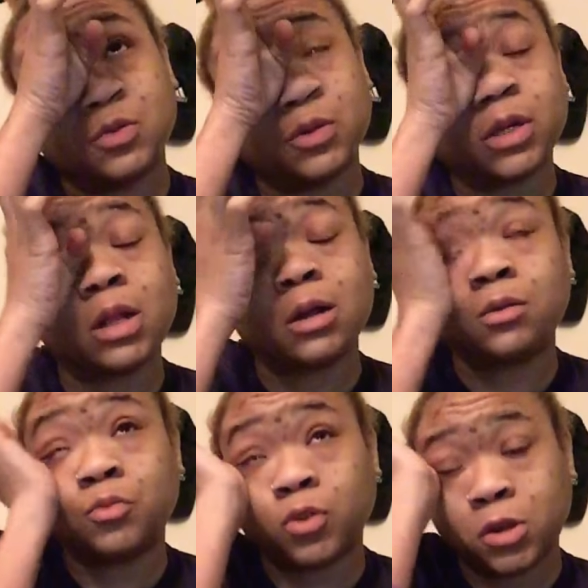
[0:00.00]
3 o'clock in
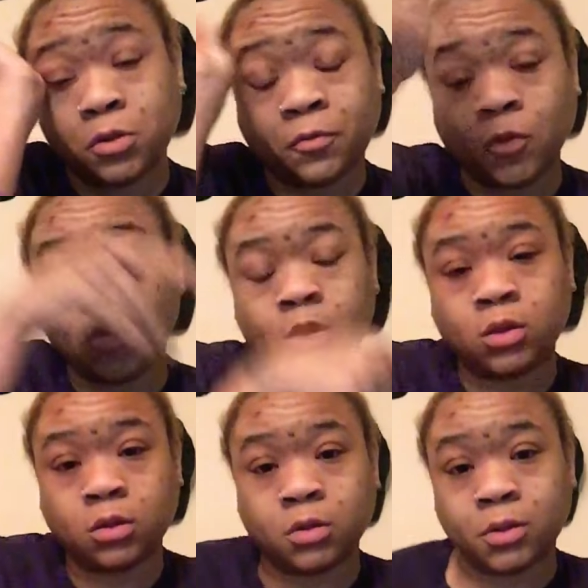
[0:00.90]
the morning for one
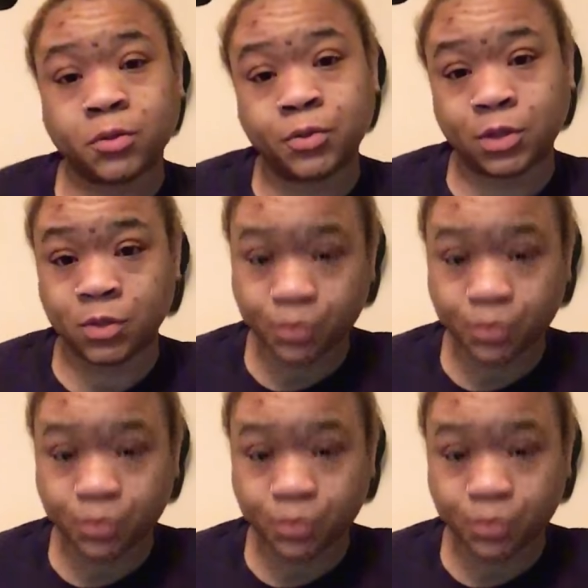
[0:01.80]
of the doses.